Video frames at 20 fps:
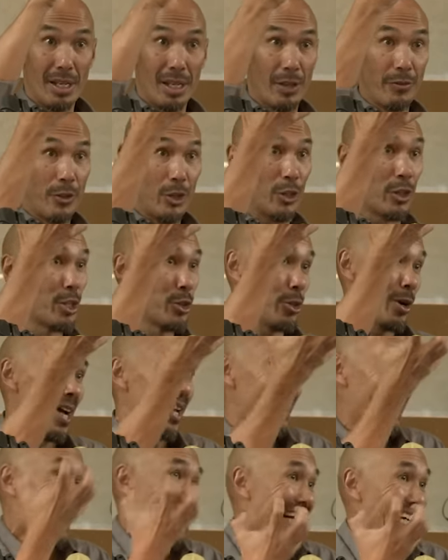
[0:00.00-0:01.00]
if you're going to try
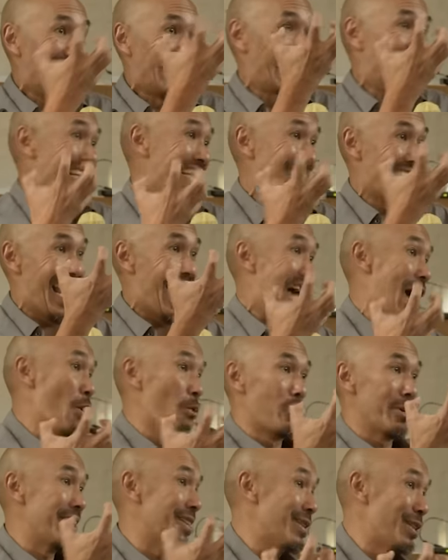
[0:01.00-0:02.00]
to gut this
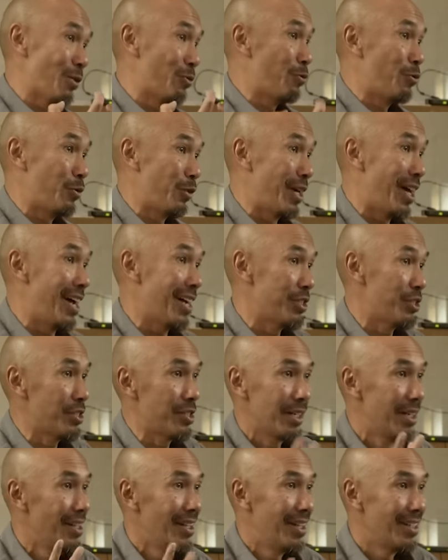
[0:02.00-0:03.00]
out in the
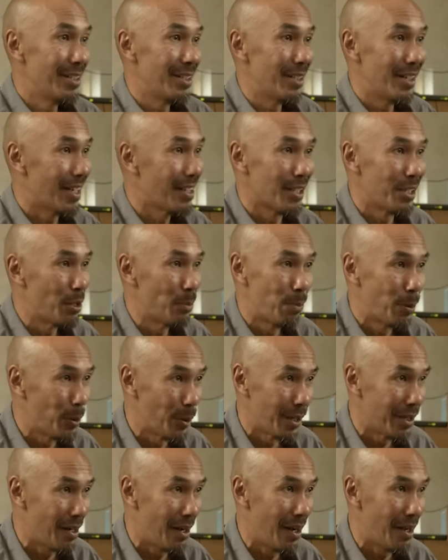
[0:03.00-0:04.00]
flesh, you're not going to
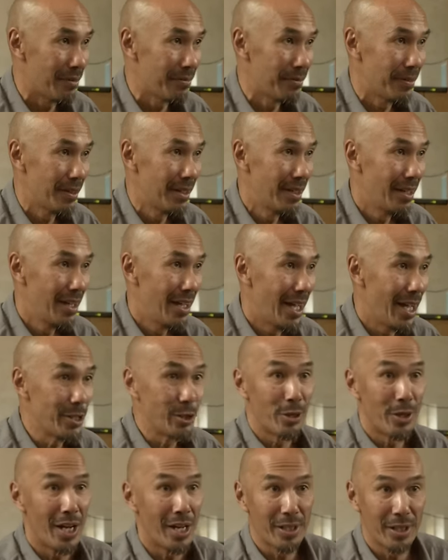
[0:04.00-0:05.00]
pull it off and
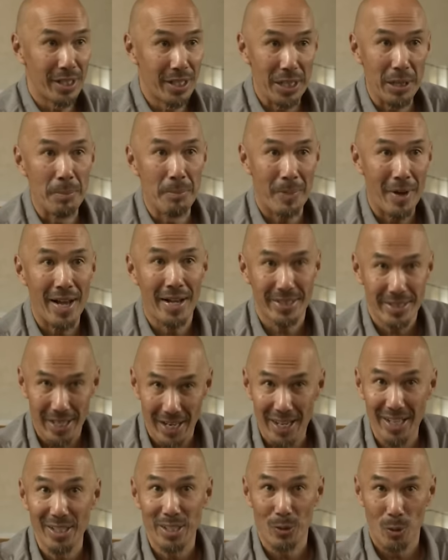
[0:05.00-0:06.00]
you're not going to impact
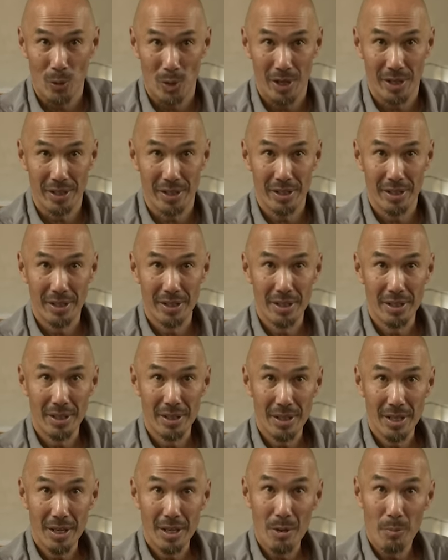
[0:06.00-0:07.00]
anyone.
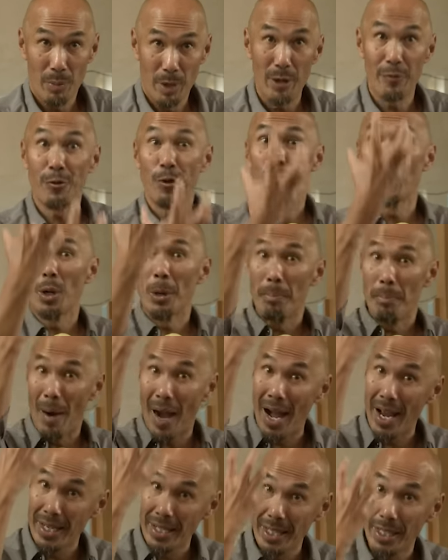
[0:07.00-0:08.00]
But if you're
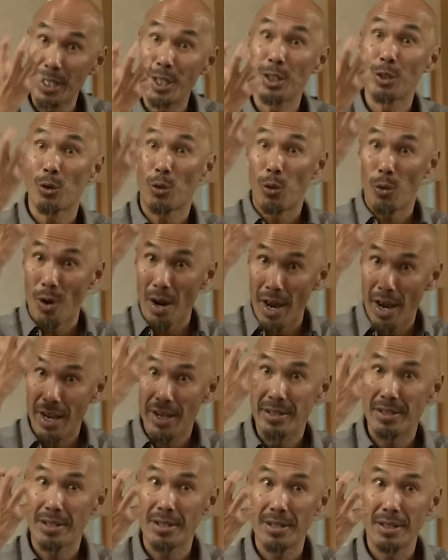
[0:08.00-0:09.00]
abiding in
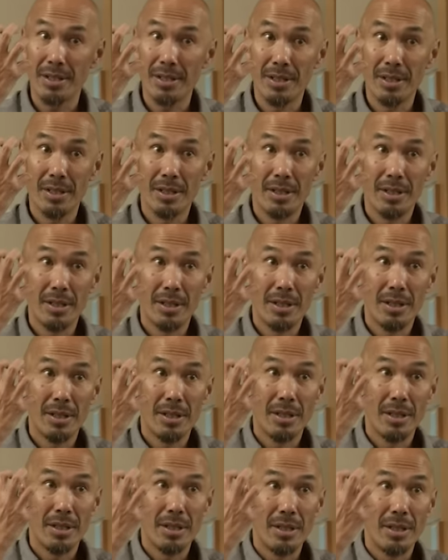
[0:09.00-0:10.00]
Christ
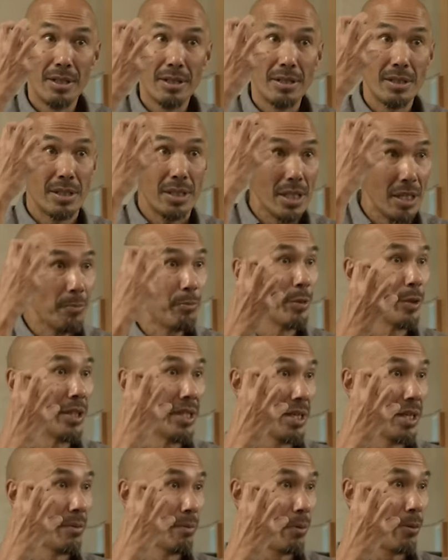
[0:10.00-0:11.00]

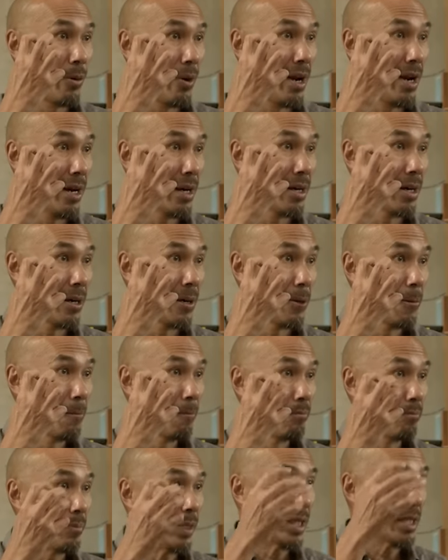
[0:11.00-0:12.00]
deeply in prayer,
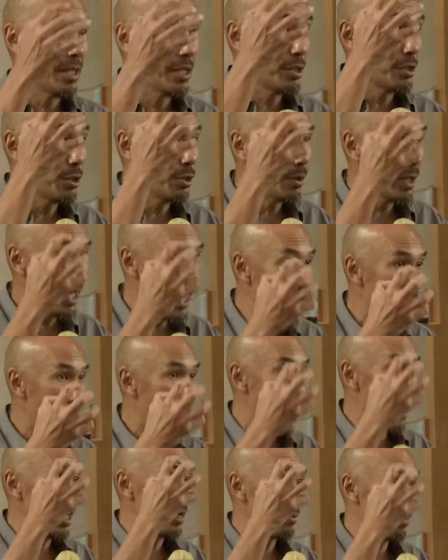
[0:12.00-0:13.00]
because you
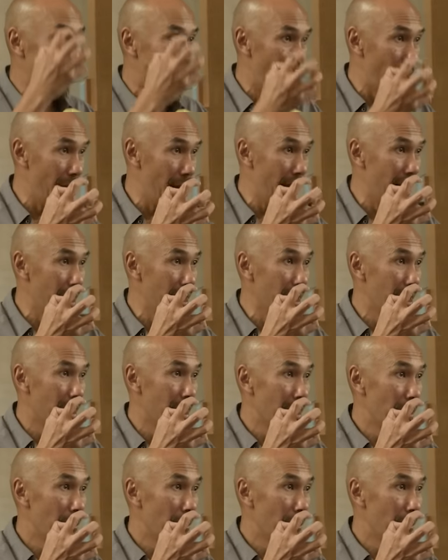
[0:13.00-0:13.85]
can pray,